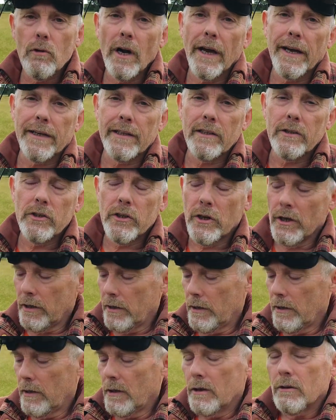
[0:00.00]
range
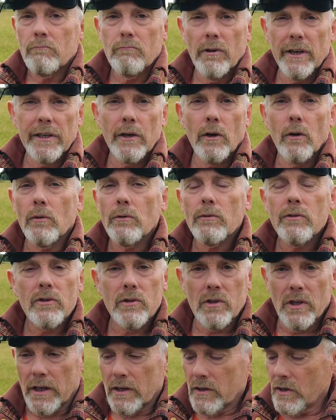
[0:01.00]
running on
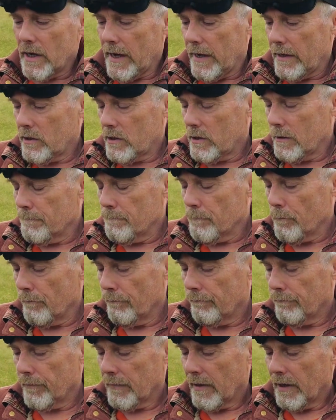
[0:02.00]
6S.
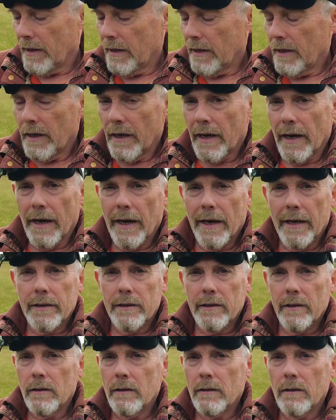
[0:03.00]

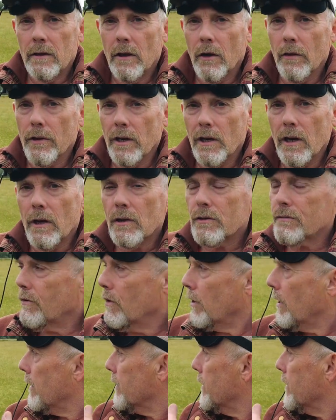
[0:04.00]
And on the last flight I